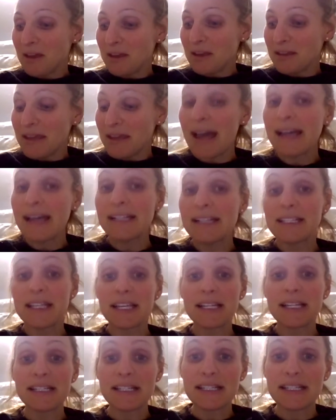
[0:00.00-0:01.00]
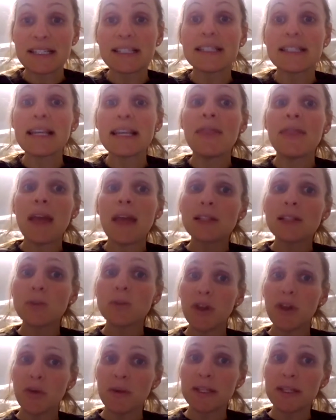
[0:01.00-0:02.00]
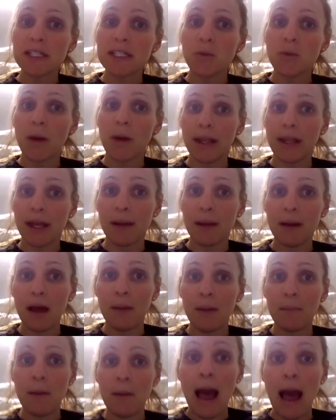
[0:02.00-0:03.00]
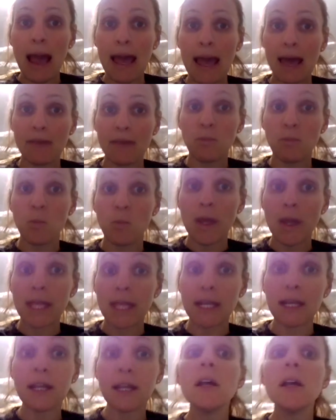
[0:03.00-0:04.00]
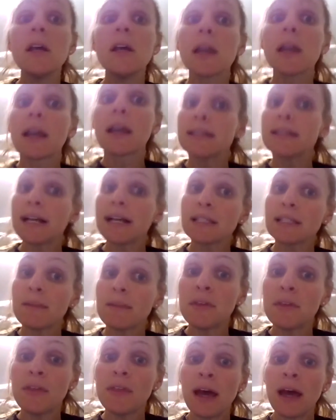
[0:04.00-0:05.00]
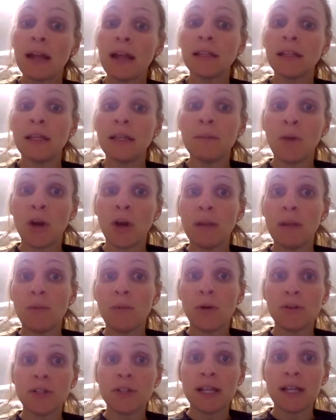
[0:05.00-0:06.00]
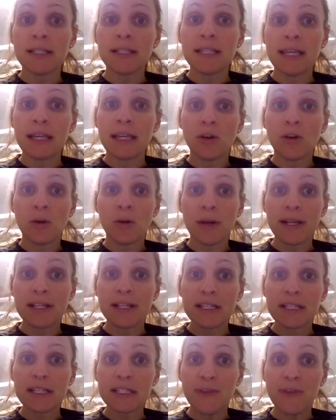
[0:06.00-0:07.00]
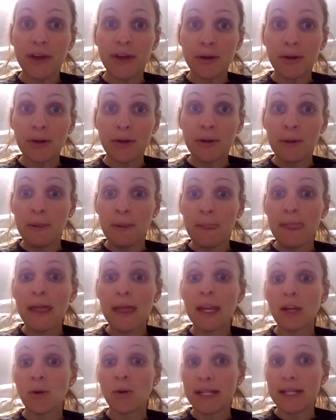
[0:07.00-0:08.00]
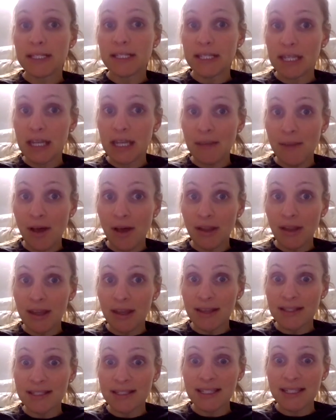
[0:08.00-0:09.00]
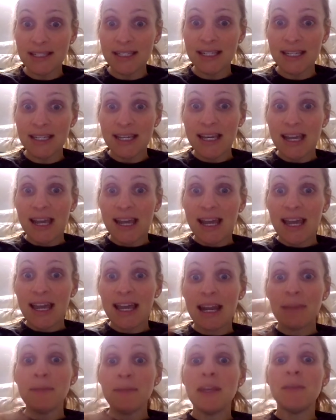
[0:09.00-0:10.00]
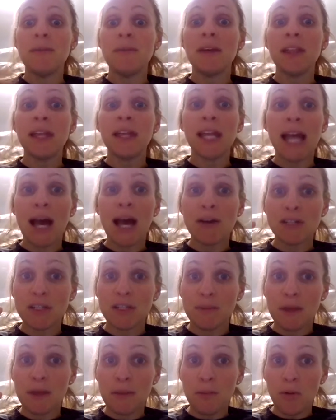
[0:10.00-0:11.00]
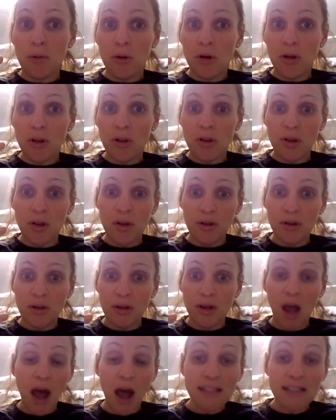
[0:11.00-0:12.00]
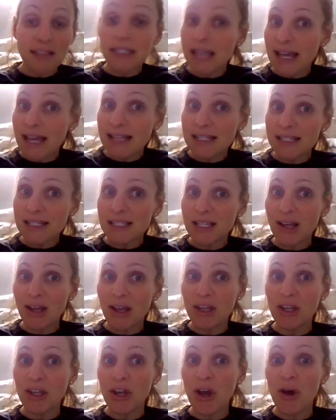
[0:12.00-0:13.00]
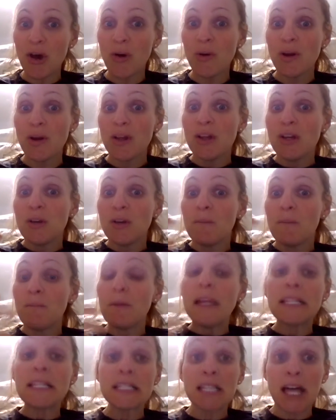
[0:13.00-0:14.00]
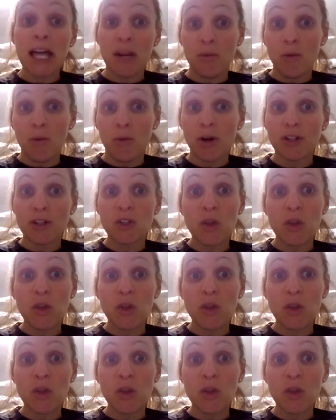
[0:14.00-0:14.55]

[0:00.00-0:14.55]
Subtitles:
Yeah, it's the consistency. And that's one of the reasons why like I have waited, because that's something that Elite Marketing Pro does. It creates this funnel and it creates an email list, and I'm emailing out to people content, it's a lot of work.